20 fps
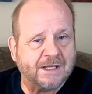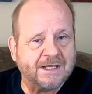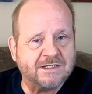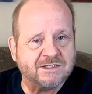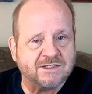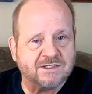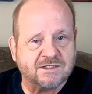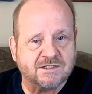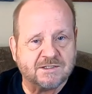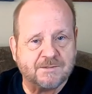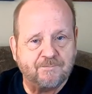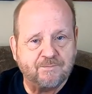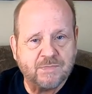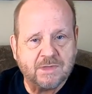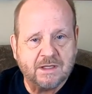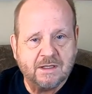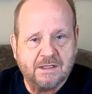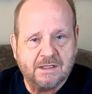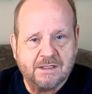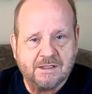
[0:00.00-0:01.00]
lenses
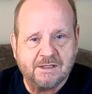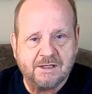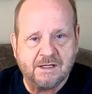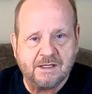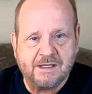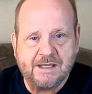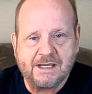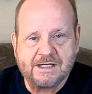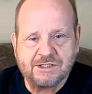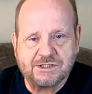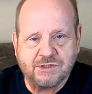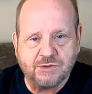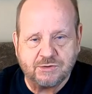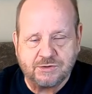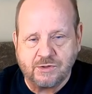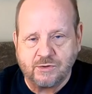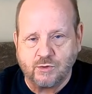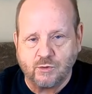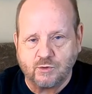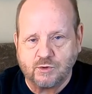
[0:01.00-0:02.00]
to get
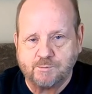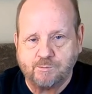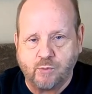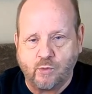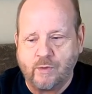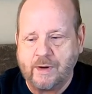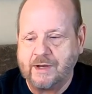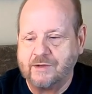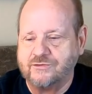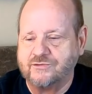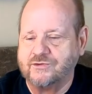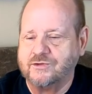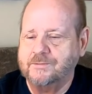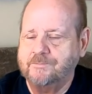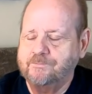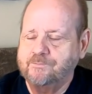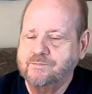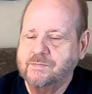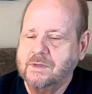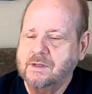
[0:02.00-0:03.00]
you to those
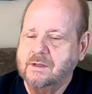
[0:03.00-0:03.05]
points.